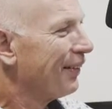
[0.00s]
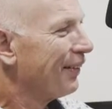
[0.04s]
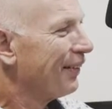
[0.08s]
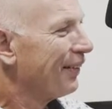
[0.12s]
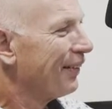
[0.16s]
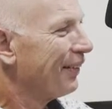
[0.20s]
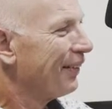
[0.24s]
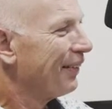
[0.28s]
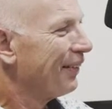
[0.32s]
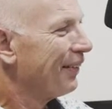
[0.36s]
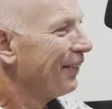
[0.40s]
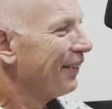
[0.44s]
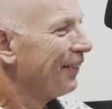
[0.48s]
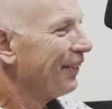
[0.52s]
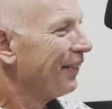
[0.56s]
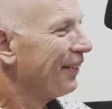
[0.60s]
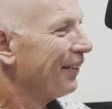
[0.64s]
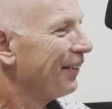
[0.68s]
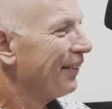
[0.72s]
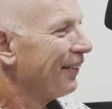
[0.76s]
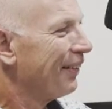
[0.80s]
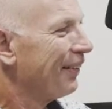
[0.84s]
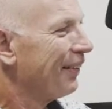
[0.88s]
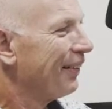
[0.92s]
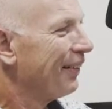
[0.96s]

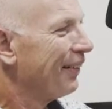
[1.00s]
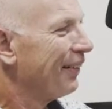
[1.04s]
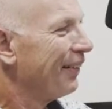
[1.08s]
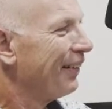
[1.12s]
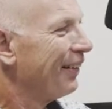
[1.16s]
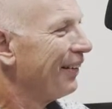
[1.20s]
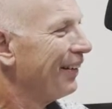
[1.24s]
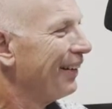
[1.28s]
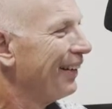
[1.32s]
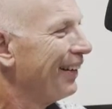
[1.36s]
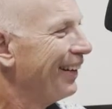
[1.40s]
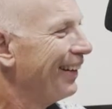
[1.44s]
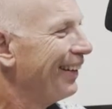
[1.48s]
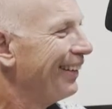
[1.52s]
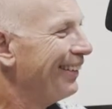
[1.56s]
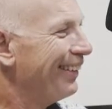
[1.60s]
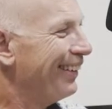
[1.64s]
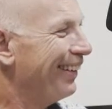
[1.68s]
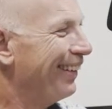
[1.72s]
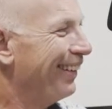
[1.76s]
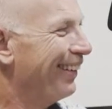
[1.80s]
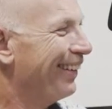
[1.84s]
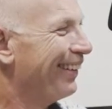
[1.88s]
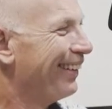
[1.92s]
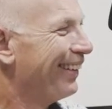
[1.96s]

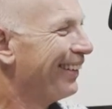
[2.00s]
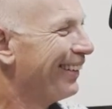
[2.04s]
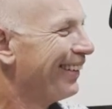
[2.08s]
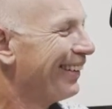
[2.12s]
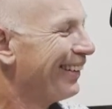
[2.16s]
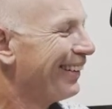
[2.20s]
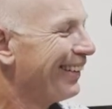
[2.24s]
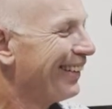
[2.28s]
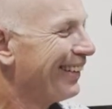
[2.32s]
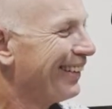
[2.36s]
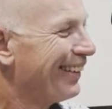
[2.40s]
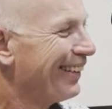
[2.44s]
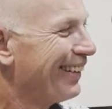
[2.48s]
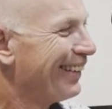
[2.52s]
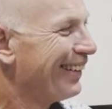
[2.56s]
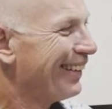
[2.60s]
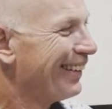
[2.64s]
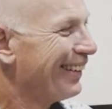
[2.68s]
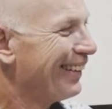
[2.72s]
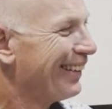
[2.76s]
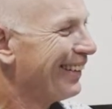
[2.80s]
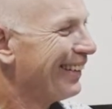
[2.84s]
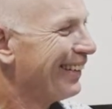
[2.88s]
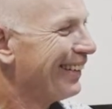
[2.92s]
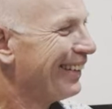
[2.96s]

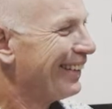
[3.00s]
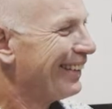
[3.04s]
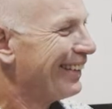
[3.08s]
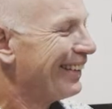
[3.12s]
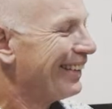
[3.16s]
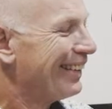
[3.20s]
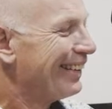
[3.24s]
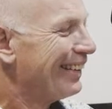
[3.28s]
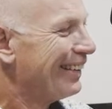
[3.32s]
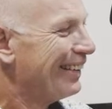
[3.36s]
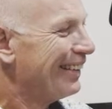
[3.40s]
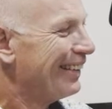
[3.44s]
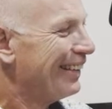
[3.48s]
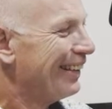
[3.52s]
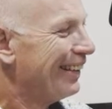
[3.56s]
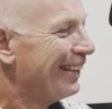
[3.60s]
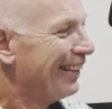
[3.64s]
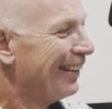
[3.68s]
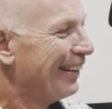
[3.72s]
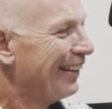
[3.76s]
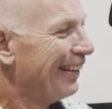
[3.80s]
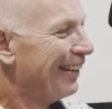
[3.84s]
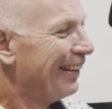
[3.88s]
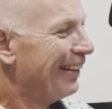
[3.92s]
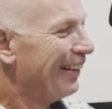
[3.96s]

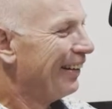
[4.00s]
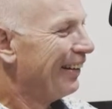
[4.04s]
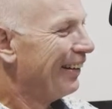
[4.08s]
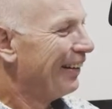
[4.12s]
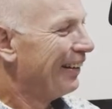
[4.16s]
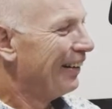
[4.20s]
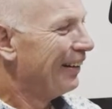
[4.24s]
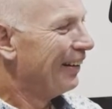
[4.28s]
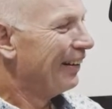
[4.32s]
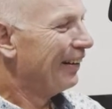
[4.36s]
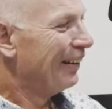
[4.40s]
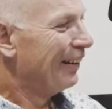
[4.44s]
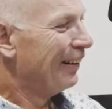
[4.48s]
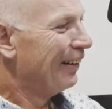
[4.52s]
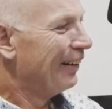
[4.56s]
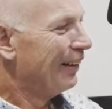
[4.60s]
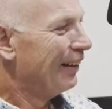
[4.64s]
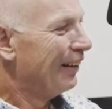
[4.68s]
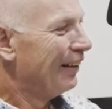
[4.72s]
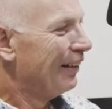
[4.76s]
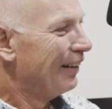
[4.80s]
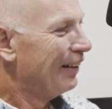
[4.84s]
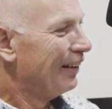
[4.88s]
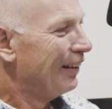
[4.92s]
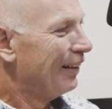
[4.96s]

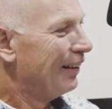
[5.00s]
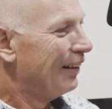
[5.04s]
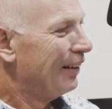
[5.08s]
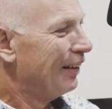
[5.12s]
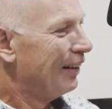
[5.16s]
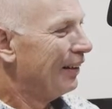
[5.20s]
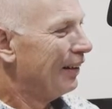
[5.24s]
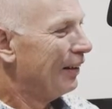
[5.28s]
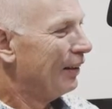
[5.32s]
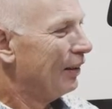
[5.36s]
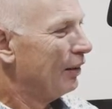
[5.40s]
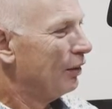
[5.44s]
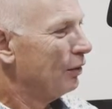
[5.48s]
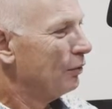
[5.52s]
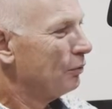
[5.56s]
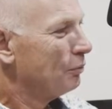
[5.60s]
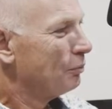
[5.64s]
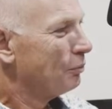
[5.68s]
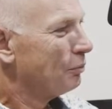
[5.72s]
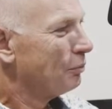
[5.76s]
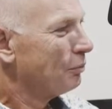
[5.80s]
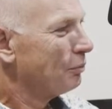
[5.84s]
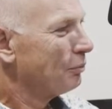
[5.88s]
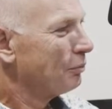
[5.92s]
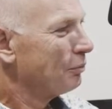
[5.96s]

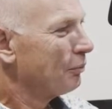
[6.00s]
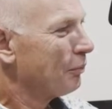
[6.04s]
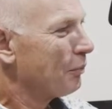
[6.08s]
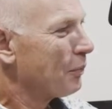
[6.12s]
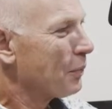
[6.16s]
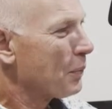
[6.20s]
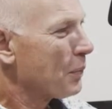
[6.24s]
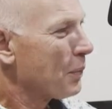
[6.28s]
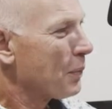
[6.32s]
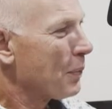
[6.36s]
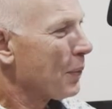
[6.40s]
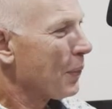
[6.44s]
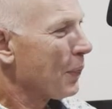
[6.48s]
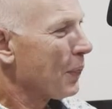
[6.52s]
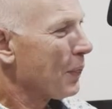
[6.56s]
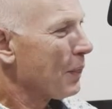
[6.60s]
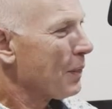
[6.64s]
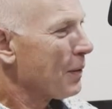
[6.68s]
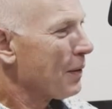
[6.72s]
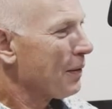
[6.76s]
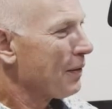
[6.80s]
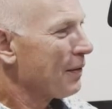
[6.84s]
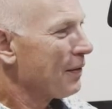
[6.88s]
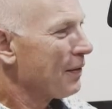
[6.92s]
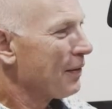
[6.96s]

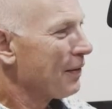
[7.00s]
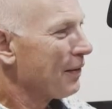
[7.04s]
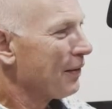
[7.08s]
(not speaking)